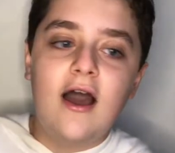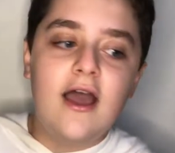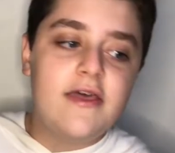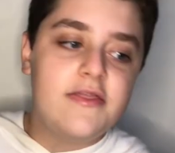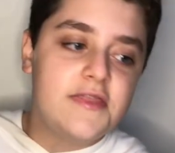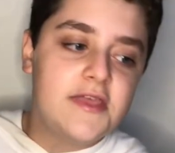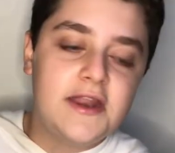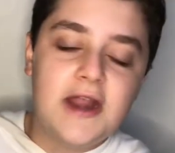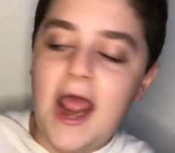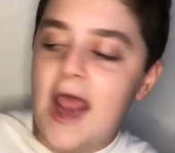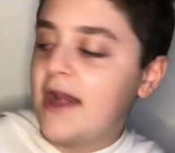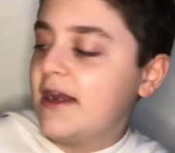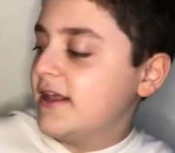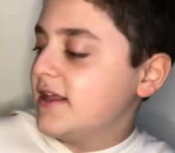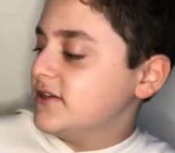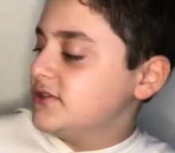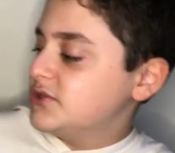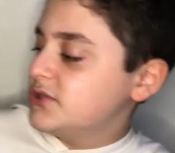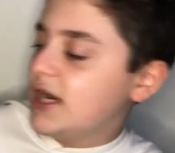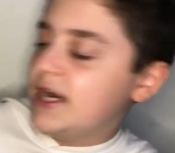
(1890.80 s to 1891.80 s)
and then
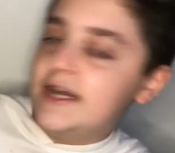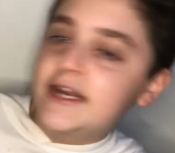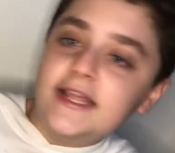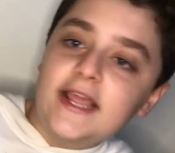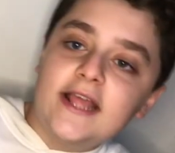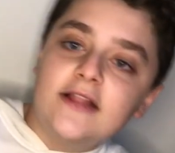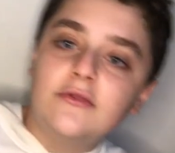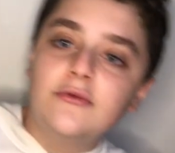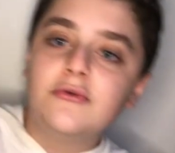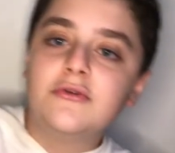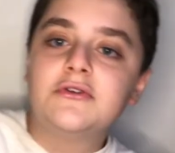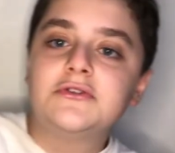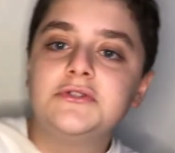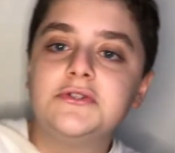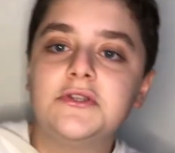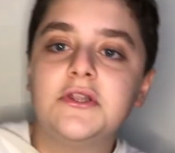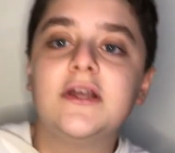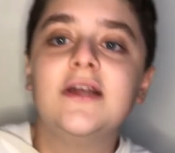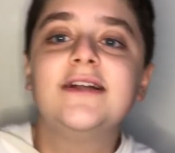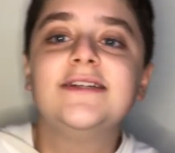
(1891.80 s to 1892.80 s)
Anakin trying to get Luke to
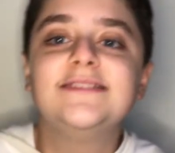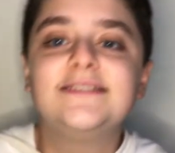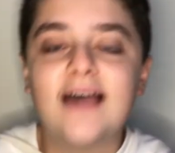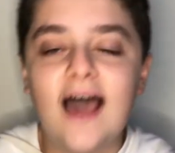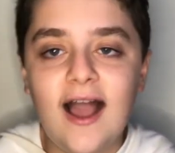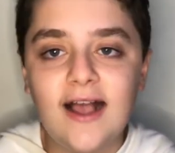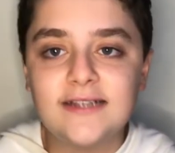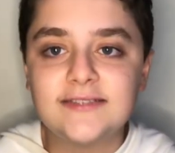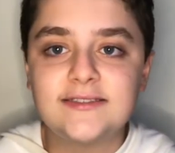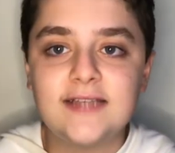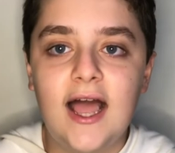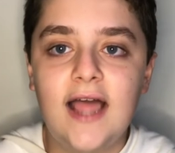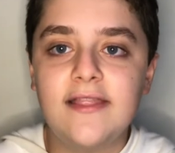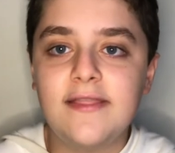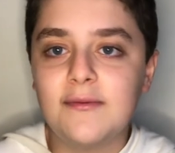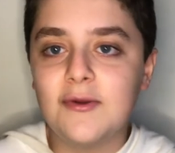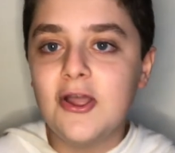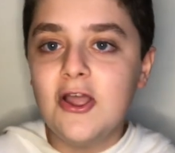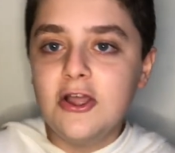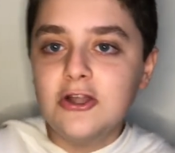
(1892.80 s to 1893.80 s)
the dark side. There
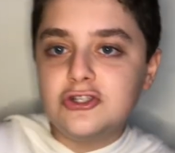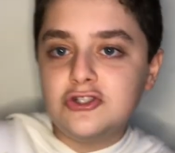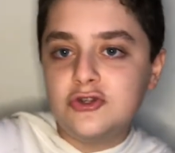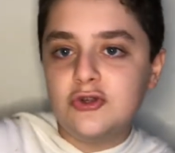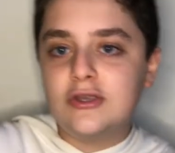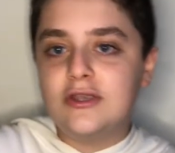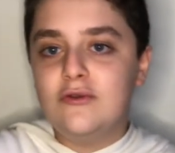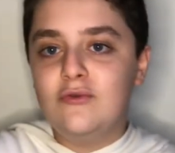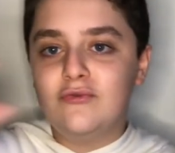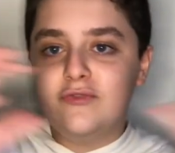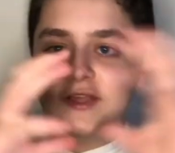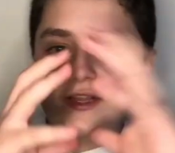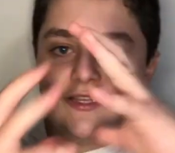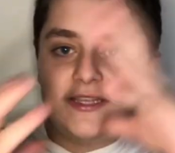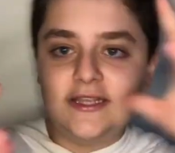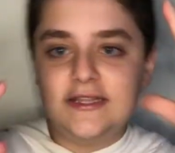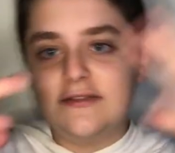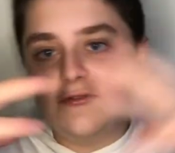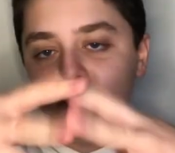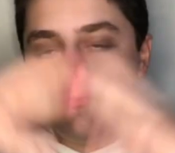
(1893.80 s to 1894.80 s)
were two
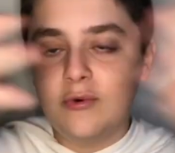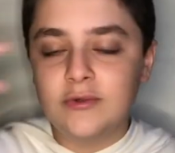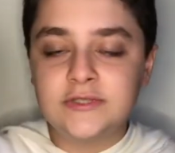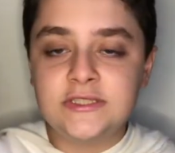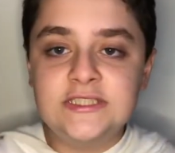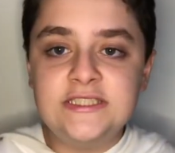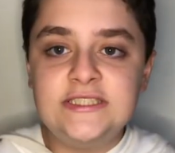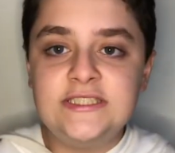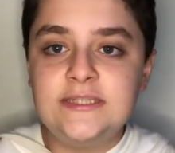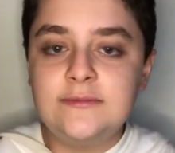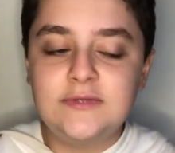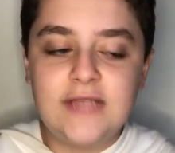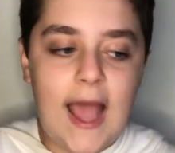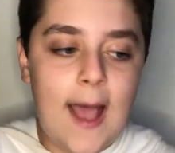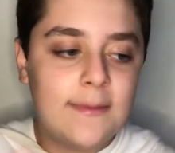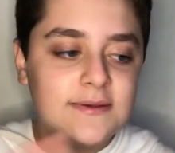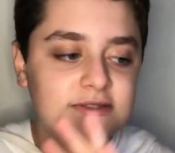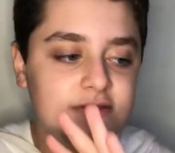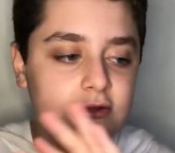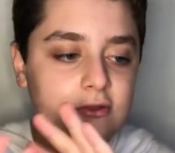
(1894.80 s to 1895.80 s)
conflicting forces and it was
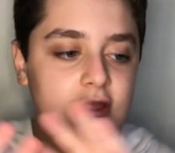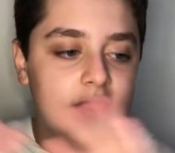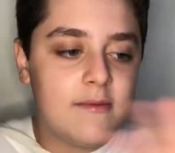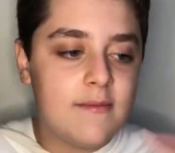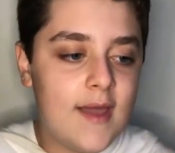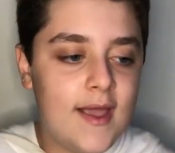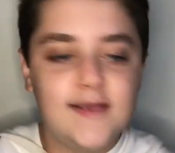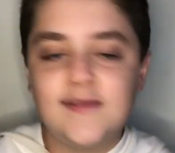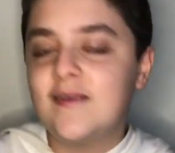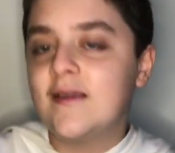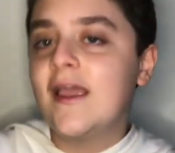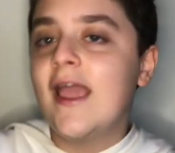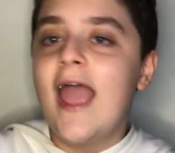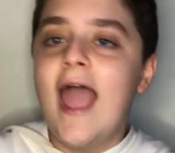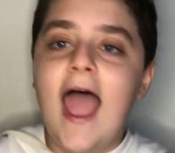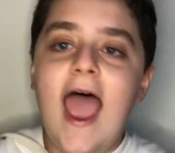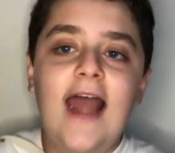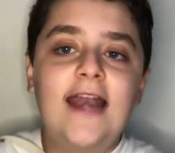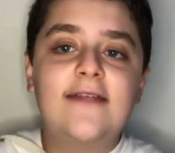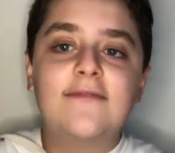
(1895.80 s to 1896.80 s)
absolutely amazing
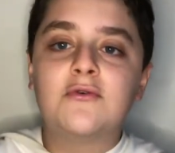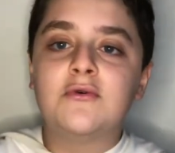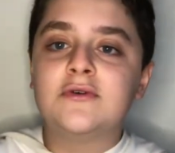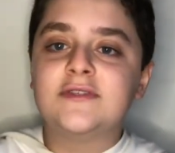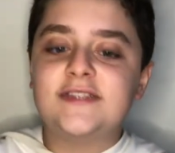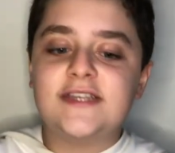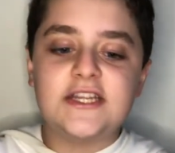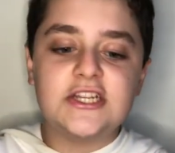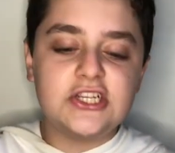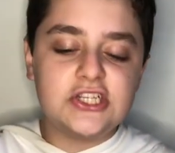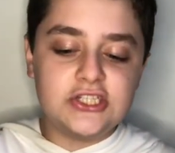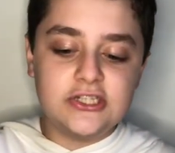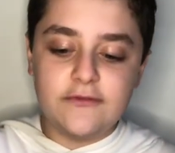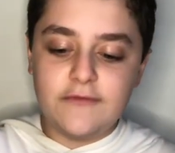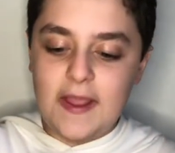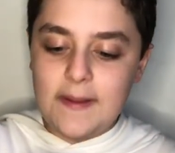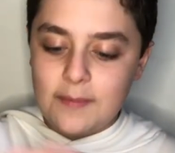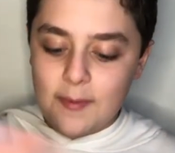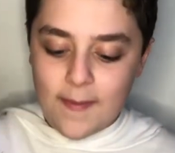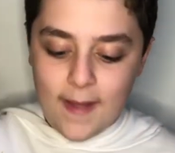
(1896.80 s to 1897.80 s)
and of course the addition of
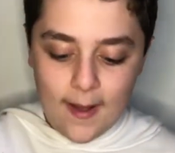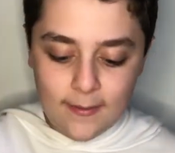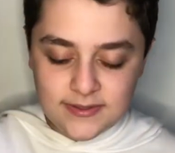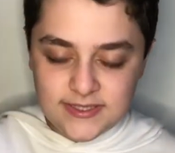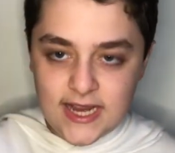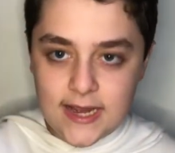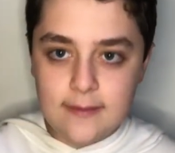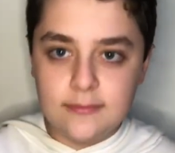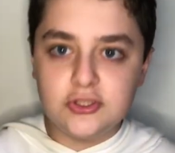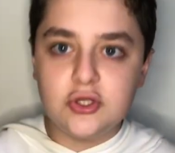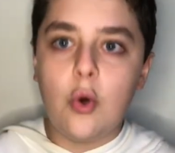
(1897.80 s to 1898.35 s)
Empire Emperor Palpatine was